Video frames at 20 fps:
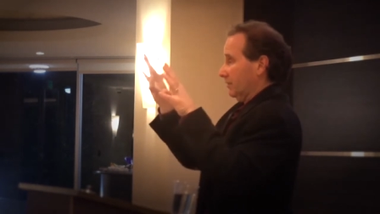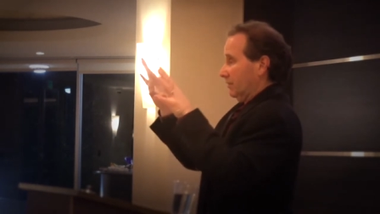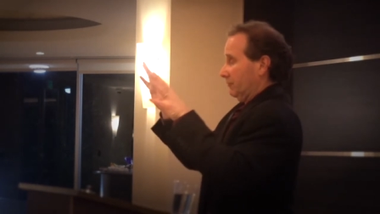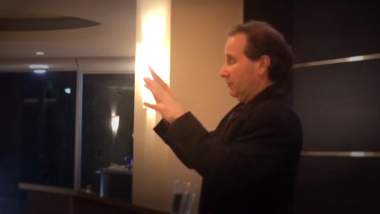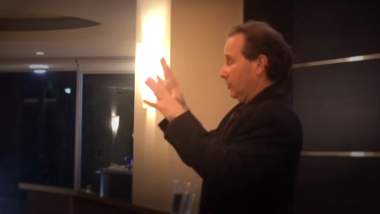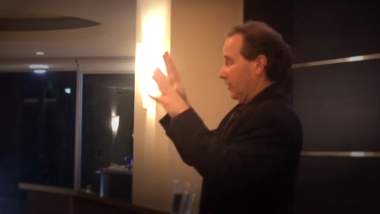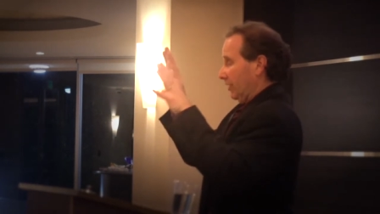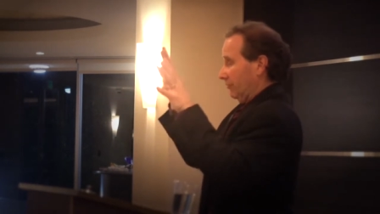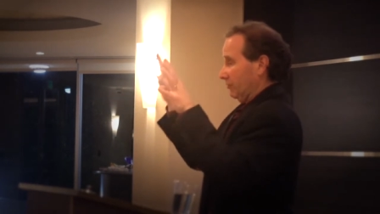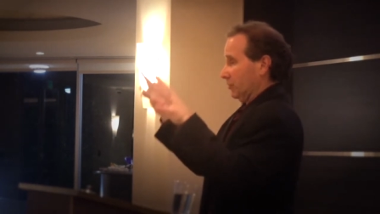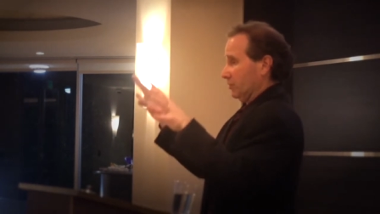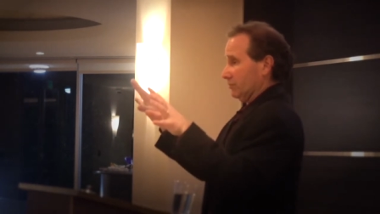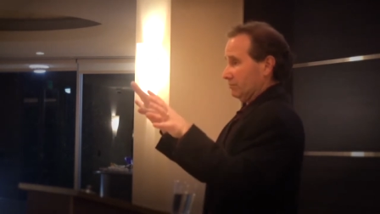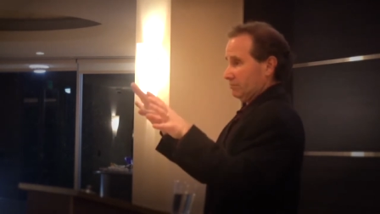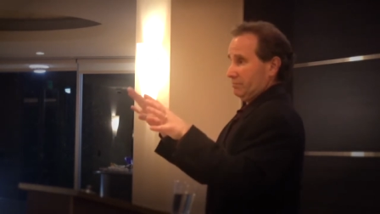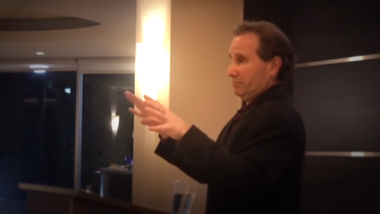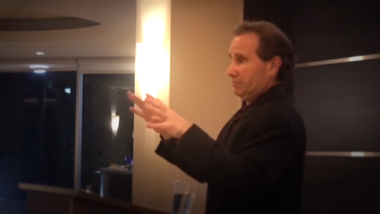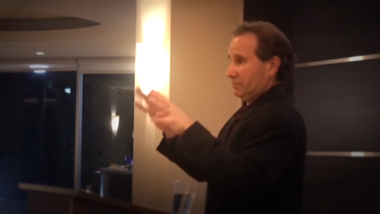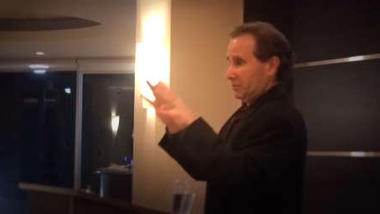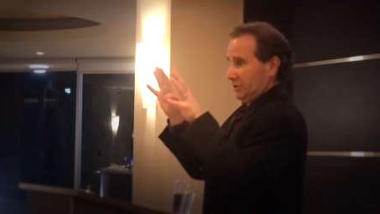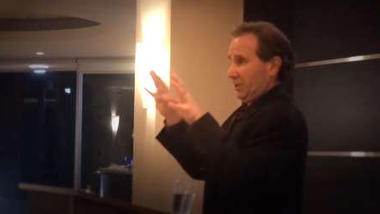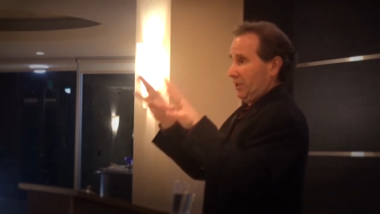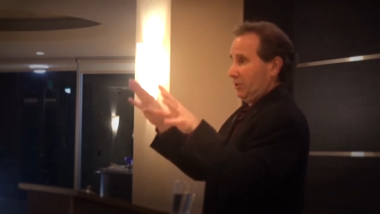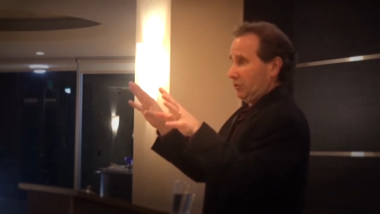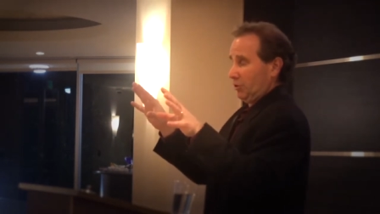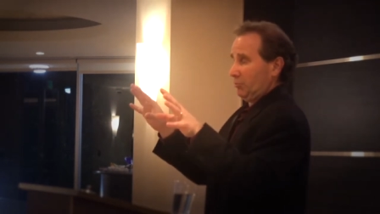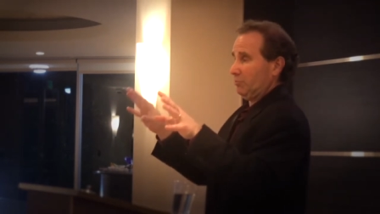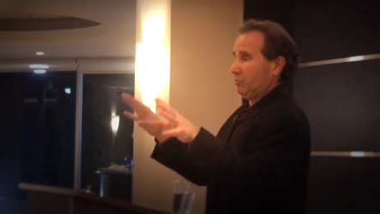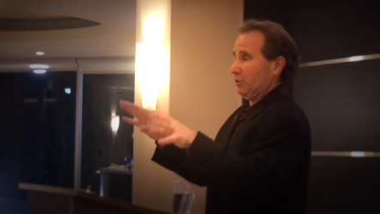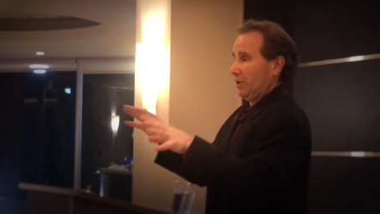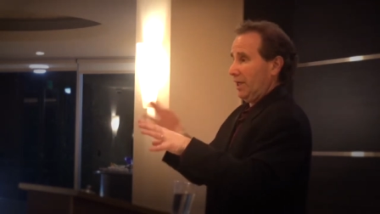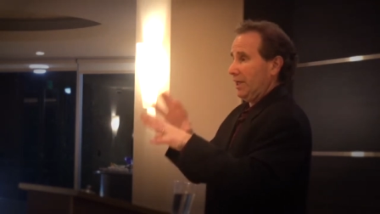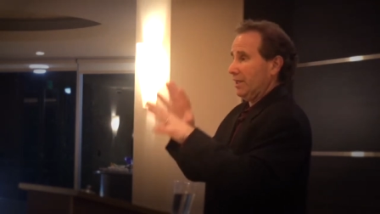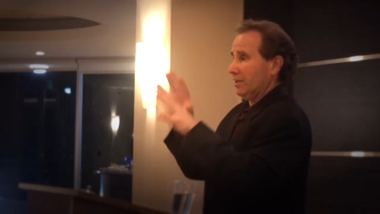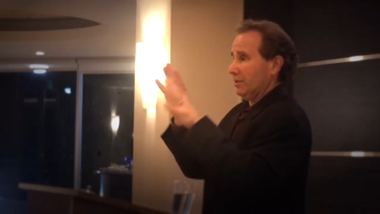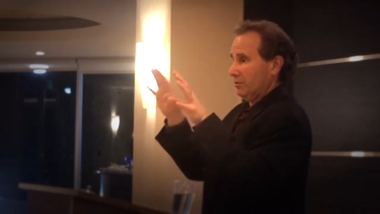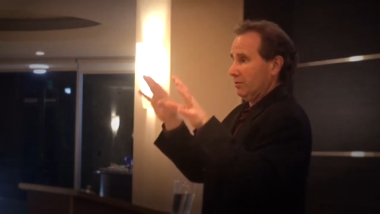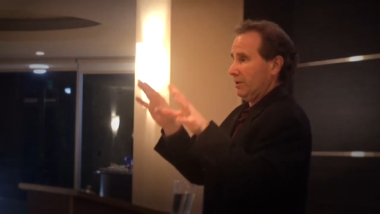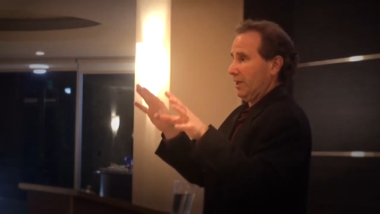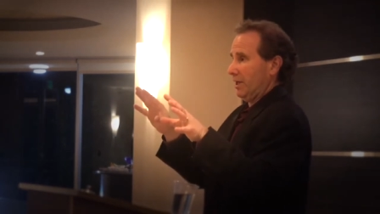If you ever sell your play,
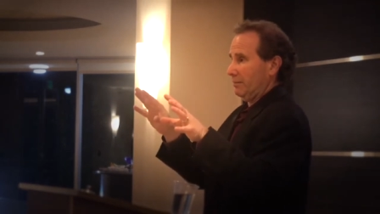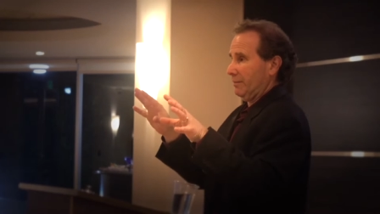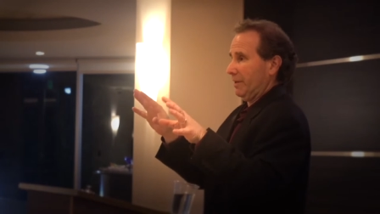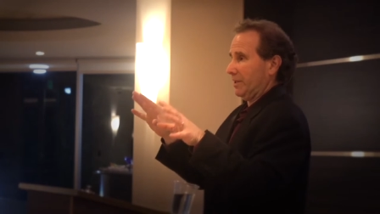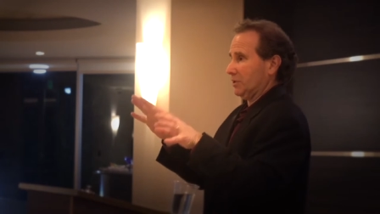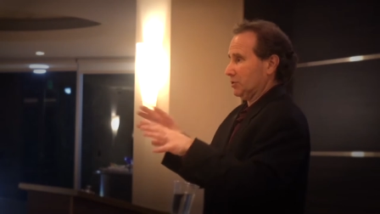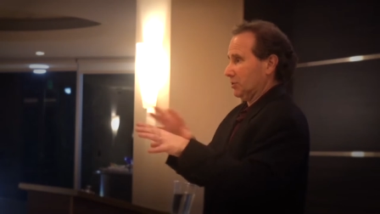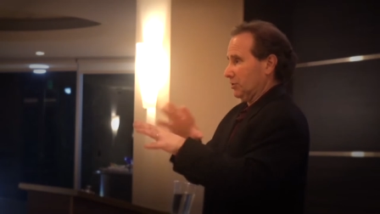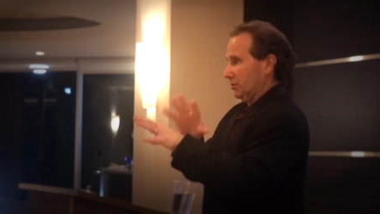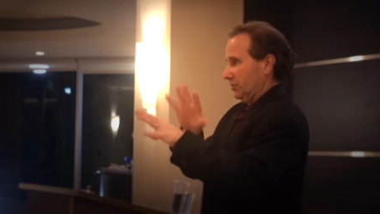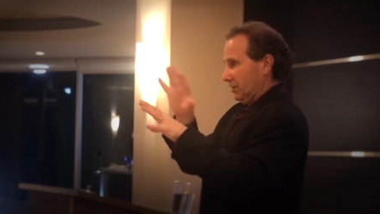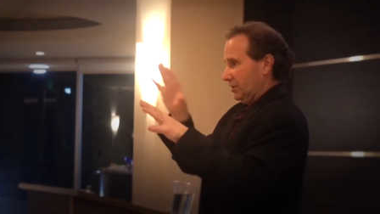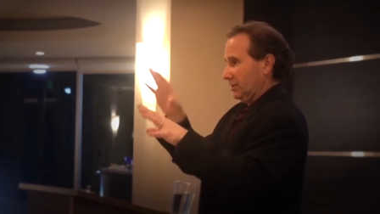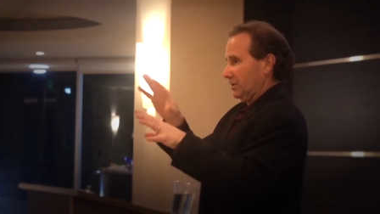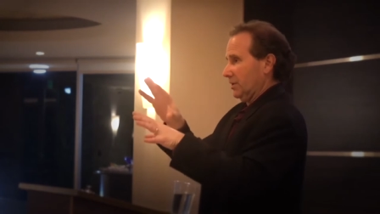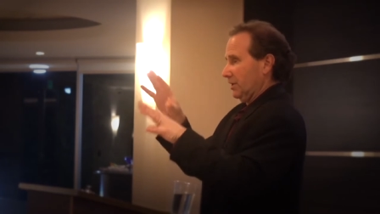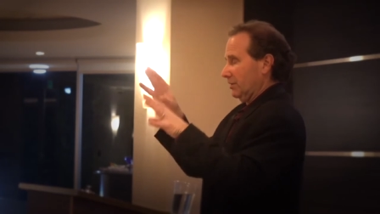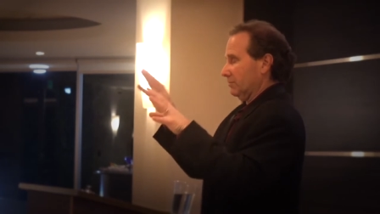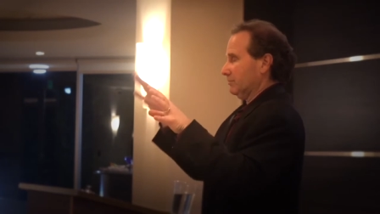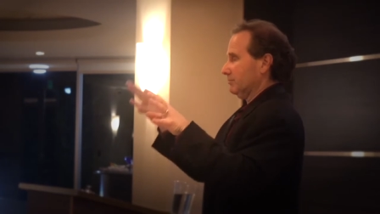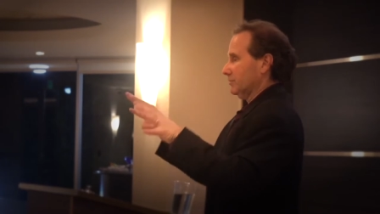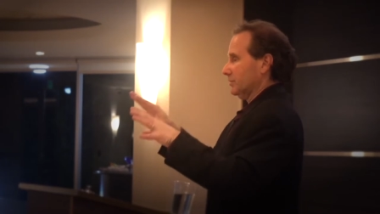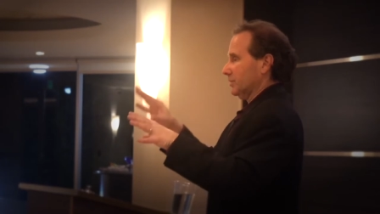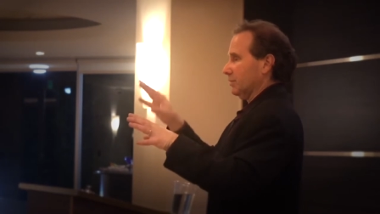you got to make sure that, you know,